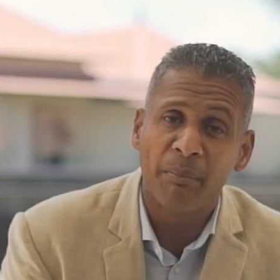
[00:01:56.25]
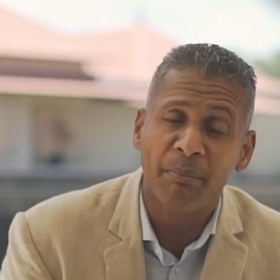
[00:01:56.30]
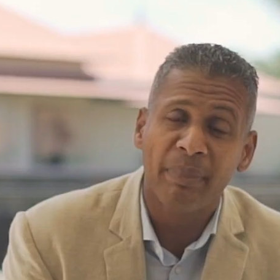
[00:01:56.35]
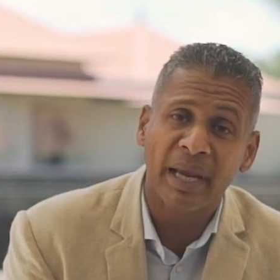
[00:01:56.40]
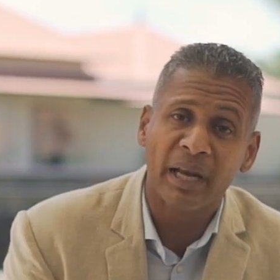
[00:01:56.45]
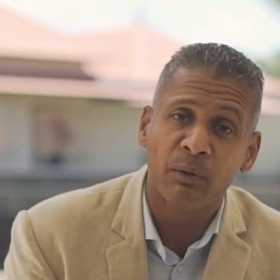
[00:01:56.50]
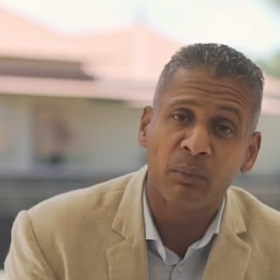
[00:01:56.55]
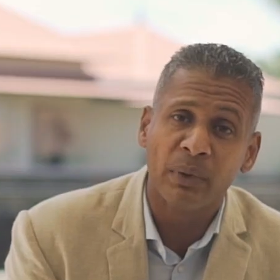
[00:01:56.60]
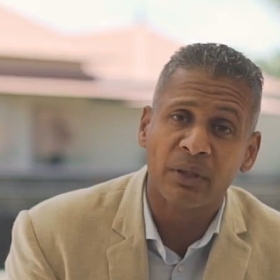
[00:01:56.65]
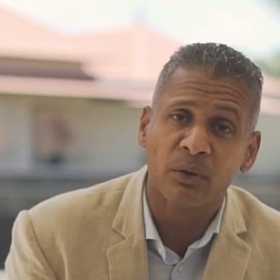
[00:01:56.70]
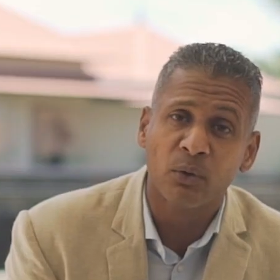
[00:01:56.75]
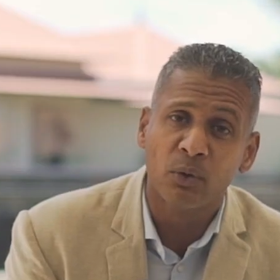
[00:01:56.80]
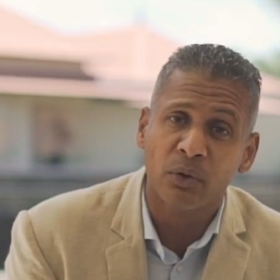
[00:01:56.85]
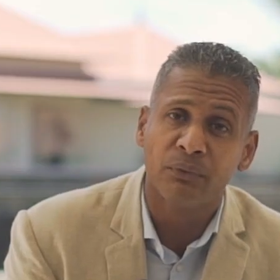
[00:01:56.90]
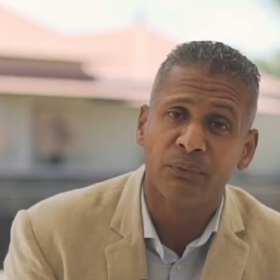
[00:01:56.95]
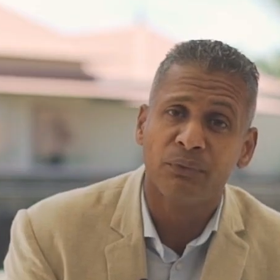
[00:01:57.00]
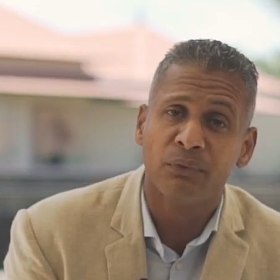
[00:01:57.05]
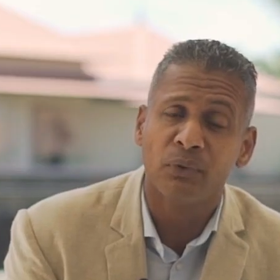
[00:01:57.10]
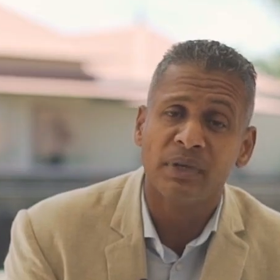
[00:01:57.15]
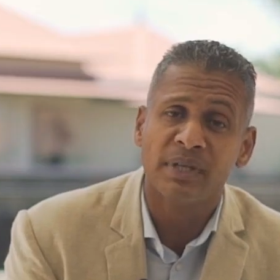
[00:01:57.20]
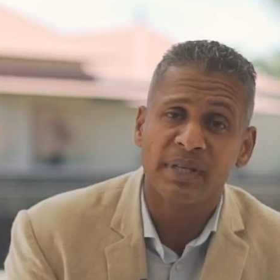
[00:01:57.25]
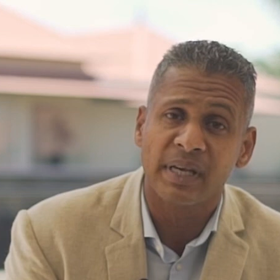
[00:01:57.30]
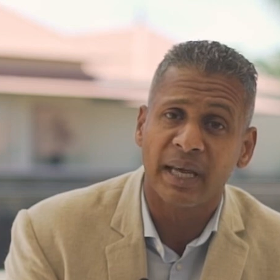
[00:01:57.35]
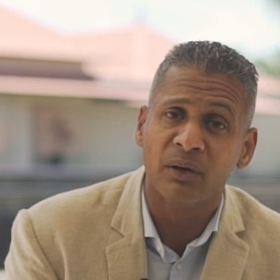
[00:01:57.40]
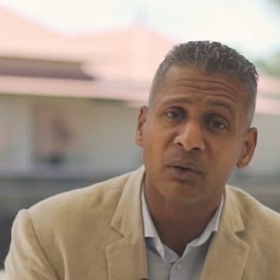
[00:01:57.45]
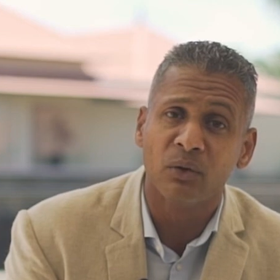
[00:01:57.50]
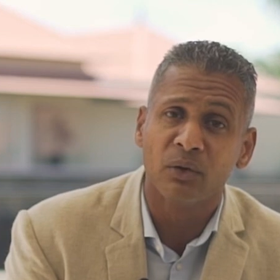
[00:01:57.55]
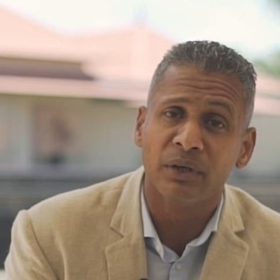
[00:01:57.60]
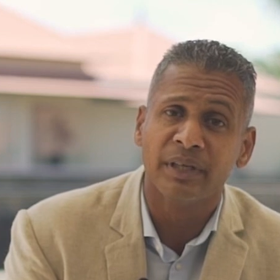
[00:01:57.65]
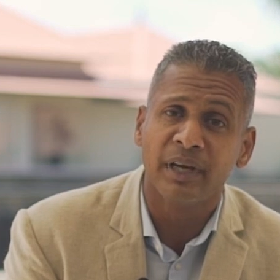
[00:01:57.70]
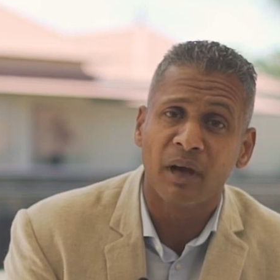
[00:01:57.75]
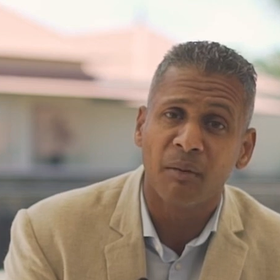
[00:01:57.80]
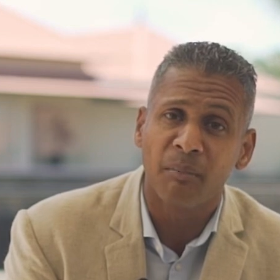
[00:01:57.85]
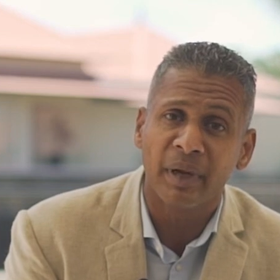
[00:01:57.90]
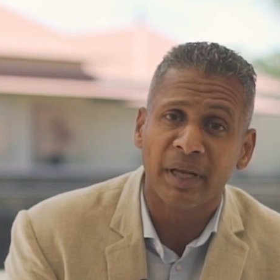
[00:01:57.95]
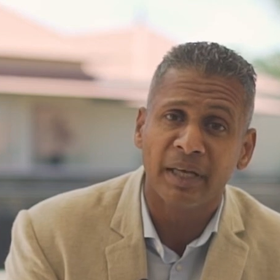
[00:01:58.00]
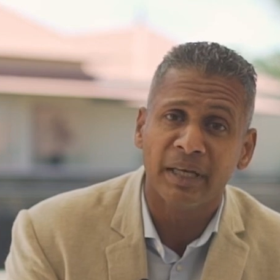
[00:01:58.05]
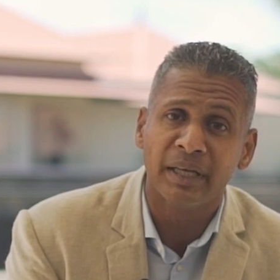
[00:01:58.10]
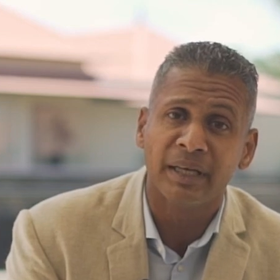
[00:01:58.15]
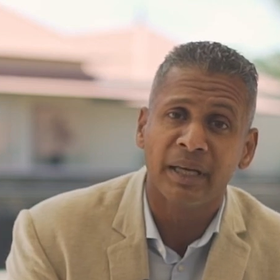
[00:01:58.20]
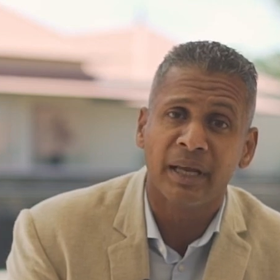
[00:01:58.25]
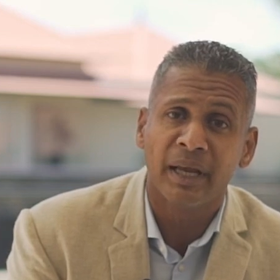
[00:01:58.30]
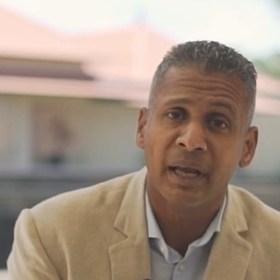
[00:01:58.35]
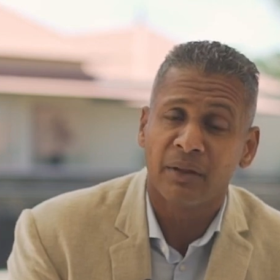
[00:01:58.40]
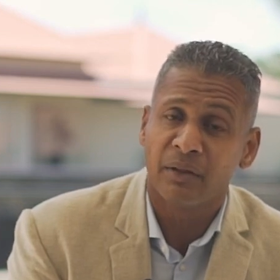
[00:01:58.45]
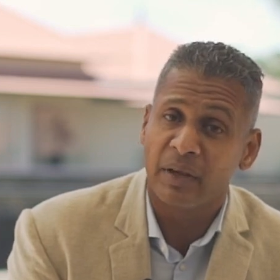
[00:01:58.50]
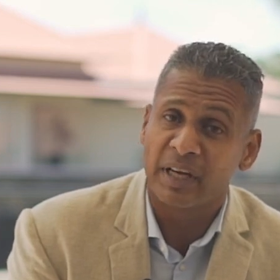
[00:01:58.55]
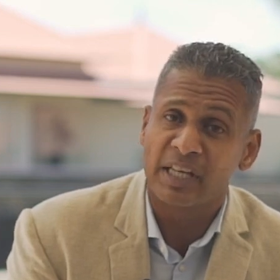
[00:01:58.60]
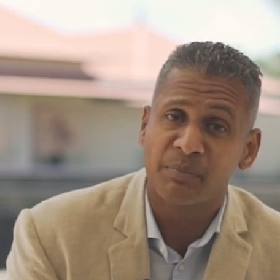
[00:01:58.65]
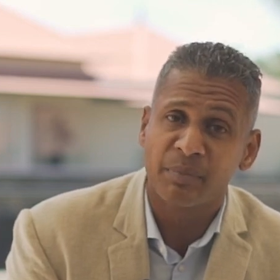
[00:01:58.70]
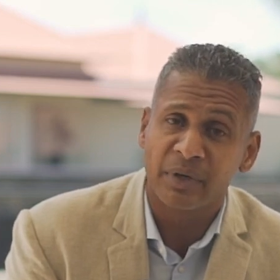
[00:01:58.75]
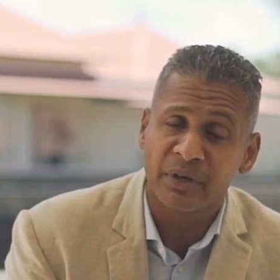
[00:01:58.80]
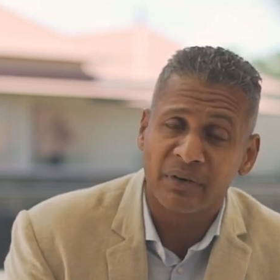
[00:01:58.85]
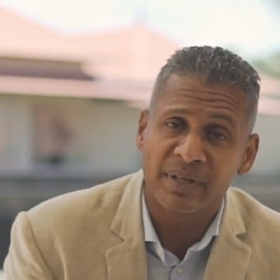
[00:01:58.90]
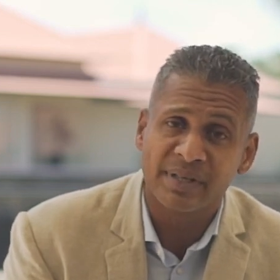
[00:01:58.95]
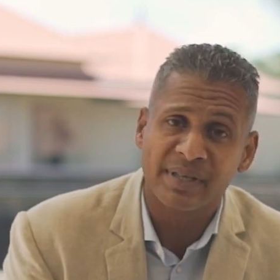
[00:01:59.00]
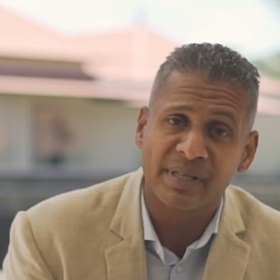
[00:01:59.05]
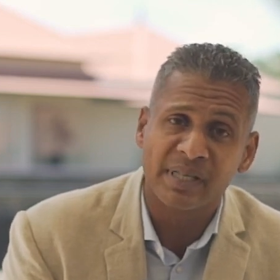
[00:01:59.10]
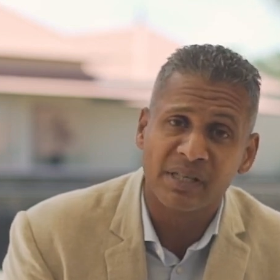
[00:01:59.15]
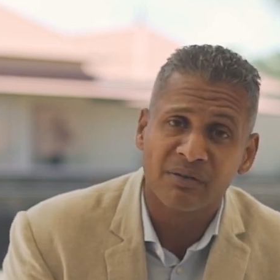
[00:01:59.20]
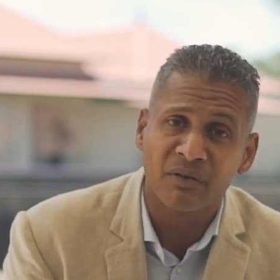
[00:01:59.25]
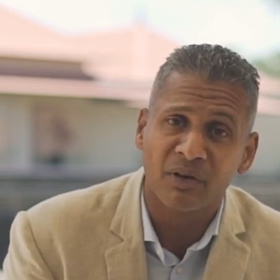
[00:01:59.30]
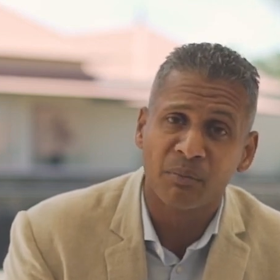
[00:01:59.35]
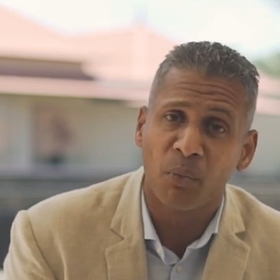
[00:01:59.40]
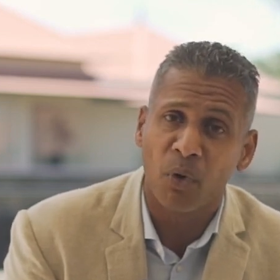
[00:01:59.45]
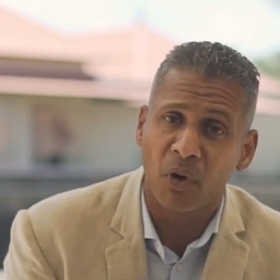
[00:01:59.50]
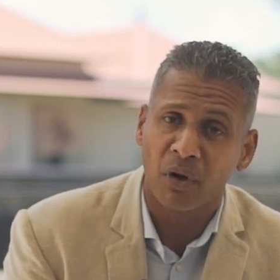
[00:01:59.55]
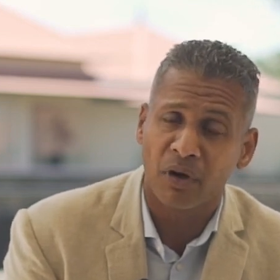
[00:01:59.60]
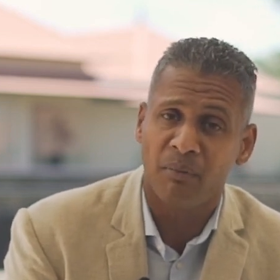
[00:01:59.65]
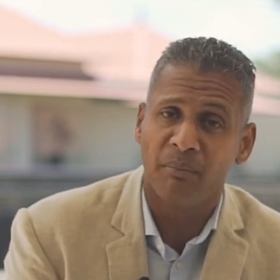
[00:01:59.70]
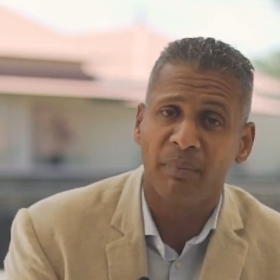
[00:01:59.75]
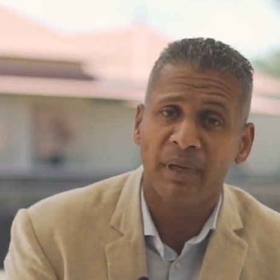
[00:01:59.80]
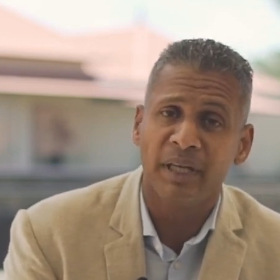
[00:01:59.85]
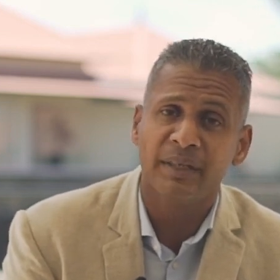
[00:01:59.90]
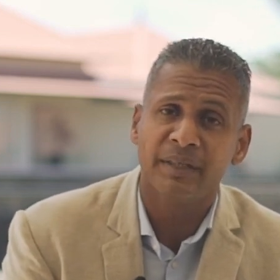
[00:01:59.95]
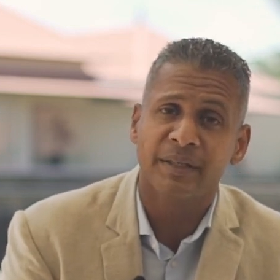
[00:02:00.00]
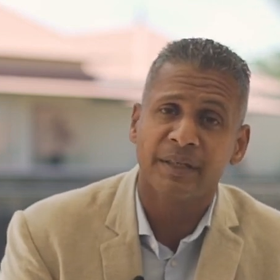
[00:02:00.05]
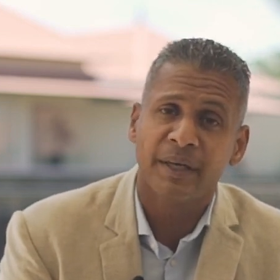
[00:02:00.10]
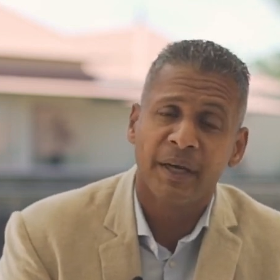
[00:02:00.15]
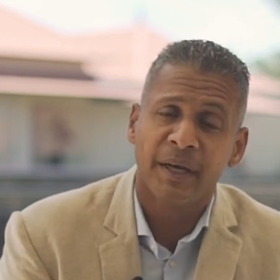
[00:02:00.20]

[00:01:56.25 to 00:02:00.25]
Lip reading: paired with good foods and good company, the experience is even more complete.